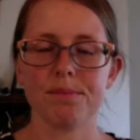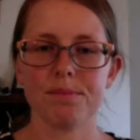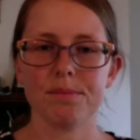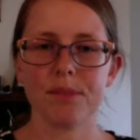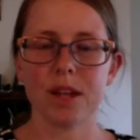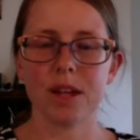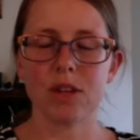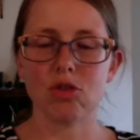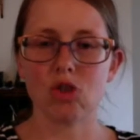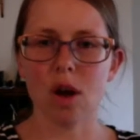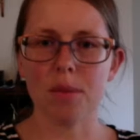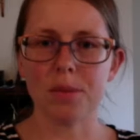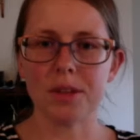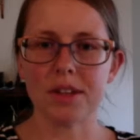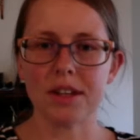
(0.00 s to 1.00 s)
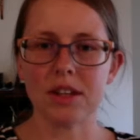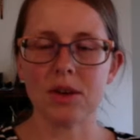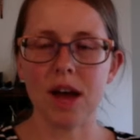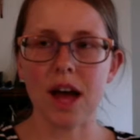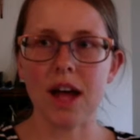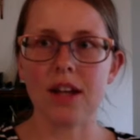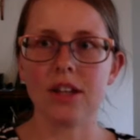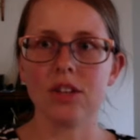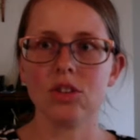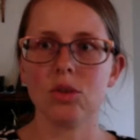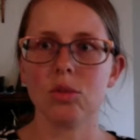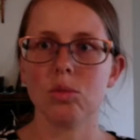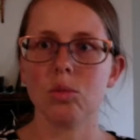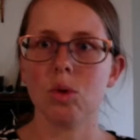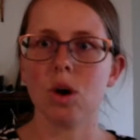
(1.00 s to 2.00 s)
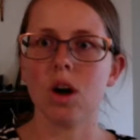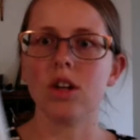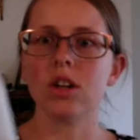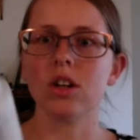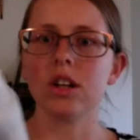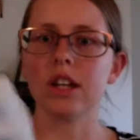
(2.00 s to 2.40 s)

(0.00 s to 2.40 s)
like drops that you add in your water.